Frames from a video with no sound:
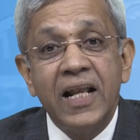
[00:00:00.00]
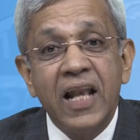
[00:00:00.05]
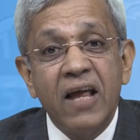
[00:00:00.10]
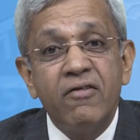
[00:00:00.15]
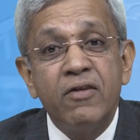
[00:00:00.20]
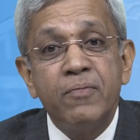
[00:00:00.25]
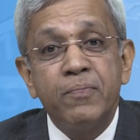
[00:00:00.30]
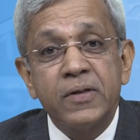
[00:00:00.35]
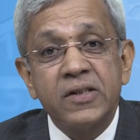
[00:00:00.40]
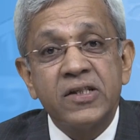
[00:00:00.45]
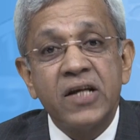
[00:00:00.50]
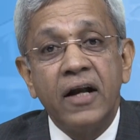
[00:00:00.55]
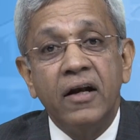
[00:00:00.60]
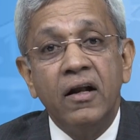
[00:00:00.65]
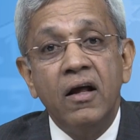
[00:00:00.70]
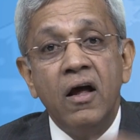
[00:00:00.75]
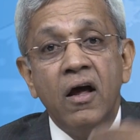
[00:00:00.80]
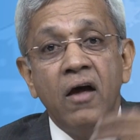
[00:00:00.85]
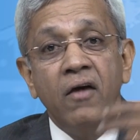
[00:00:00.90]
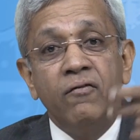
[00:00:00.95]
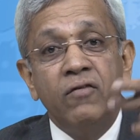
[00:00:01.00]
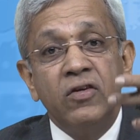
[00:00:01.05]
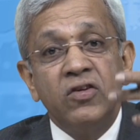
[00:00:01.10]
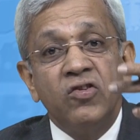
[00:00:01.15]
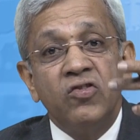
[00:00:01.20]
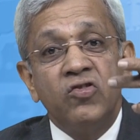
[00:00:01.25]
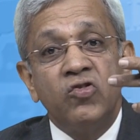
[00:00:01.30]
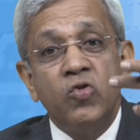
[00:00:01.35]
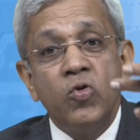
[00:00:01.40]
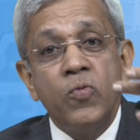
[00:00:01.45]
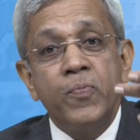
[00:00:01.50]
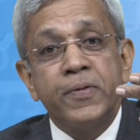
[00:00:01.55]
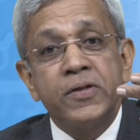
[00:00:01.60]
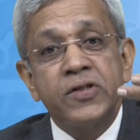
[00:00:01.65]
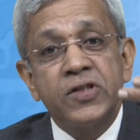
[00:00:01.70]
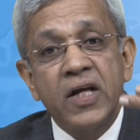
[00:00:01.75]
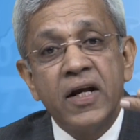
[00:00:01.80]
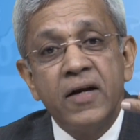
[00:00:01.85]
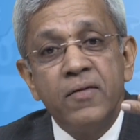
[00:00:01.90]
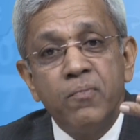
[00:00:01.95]
11%, which is
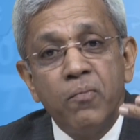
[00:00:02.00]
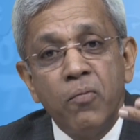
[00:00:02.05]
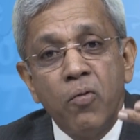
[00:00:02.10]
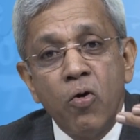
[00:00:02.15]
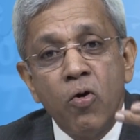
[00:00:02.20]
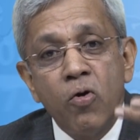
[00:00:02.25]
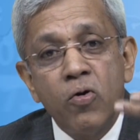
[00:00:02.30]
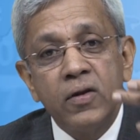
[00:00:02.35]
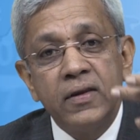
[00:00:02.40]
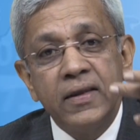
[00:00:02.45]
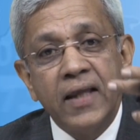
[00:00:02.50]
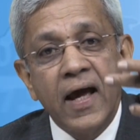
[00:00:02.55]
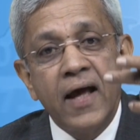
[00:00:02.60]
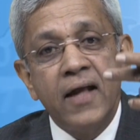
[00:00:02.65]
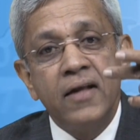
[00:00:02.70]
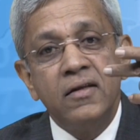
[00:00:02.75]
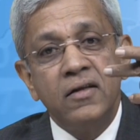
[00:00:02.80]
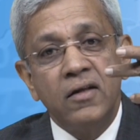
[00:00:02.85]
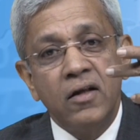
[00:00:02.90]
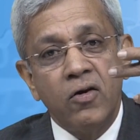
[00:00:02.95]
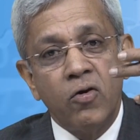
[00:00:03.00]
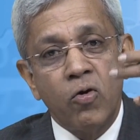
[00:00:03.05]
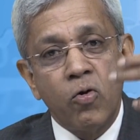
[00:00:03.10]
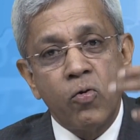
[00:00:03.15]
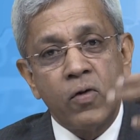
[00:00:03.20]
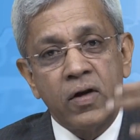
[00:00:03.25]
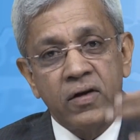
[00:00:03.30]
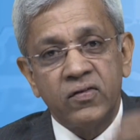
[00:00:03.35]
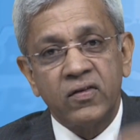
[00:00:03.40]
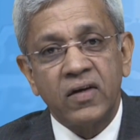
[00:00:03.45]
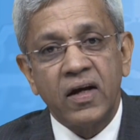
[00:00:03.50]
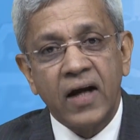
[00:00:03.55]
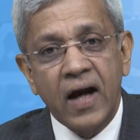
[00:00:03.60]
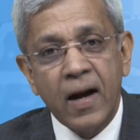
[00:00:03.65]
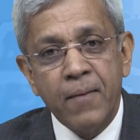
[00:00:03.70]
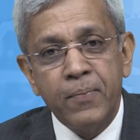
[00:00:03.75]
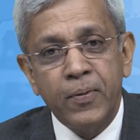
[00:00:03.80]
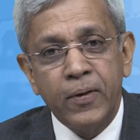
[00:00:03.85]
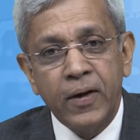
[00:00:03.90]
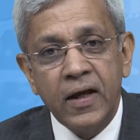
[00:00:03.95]
2% more than the low risk
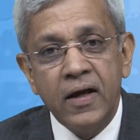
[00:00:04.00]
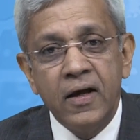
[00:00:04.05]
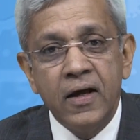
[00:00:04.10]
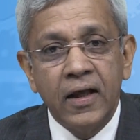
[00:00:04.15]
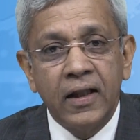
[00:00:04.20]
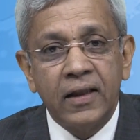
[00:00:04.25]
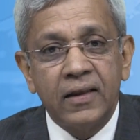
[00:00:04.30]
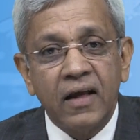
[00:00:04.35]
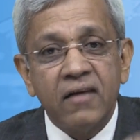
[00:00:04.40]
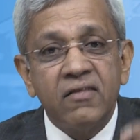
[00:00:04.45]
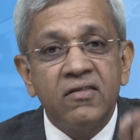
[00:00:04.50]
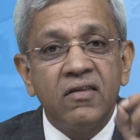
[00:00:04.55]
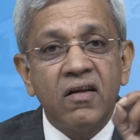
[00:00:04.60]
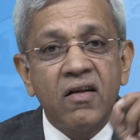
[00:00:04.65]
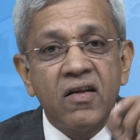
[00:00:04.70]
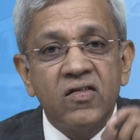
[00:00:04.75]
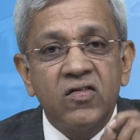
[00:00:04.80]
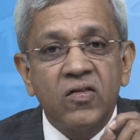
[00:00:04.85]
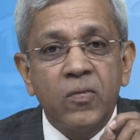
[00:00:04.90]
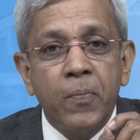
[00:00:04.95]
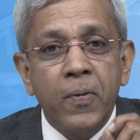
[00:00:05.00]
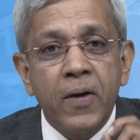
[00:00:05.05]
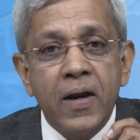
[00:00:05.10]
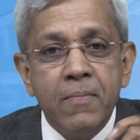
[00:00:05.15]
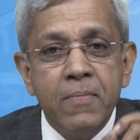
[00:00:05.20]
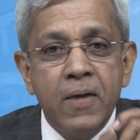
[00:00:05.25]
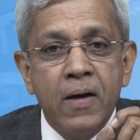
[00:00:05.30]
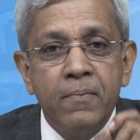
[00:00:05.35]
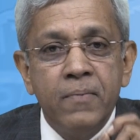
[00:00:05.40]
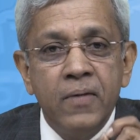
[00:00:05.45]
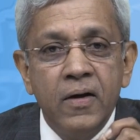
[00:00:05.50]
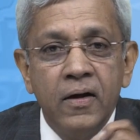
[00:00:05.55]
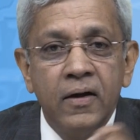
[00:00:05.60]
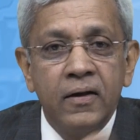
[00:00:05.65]
company. That's the risk premium.